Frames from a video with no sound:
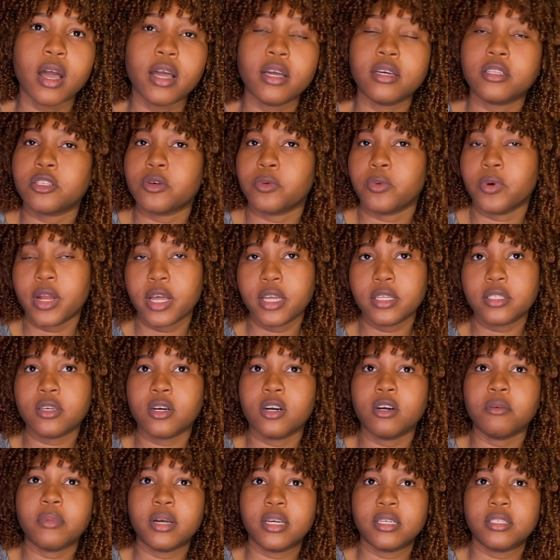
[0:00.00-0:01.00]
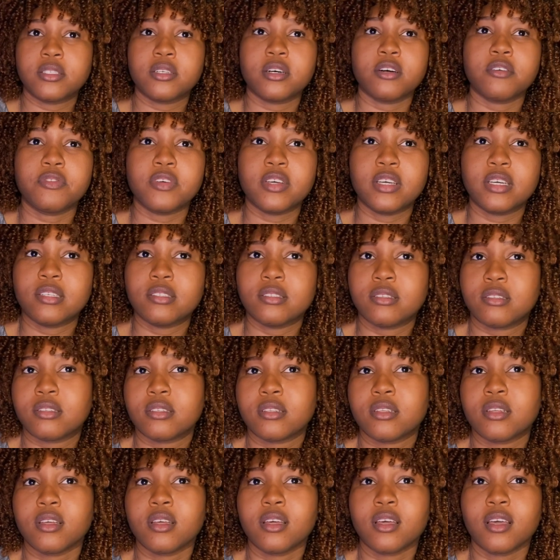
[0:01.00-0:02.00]
So what I tell myself
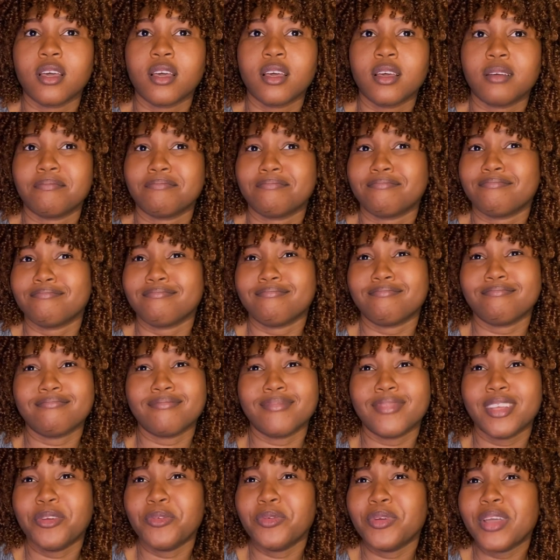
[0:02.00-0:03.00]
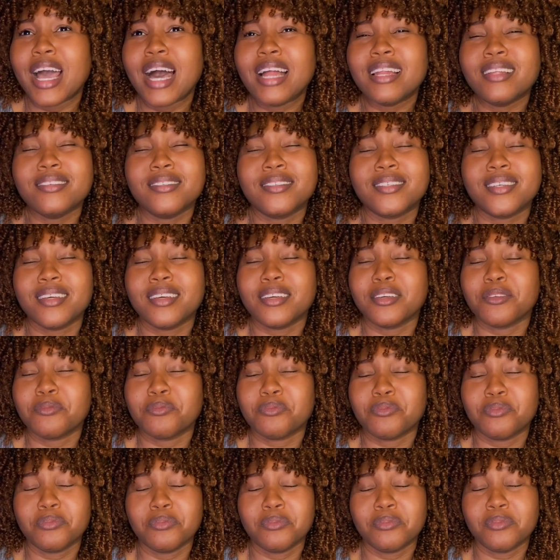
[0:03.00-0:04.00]
is, in reality,
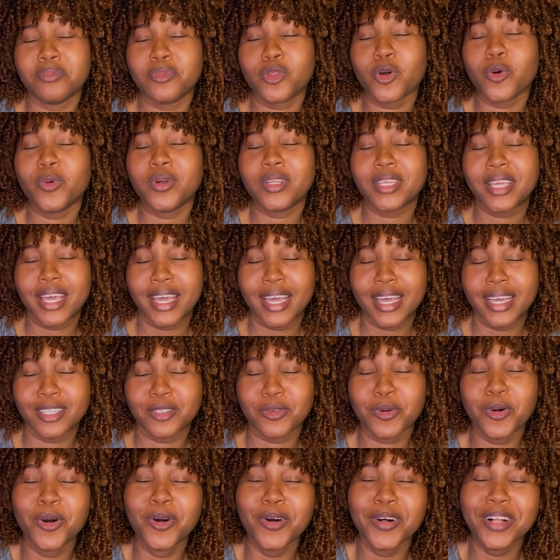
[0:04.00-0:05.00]
no one cares.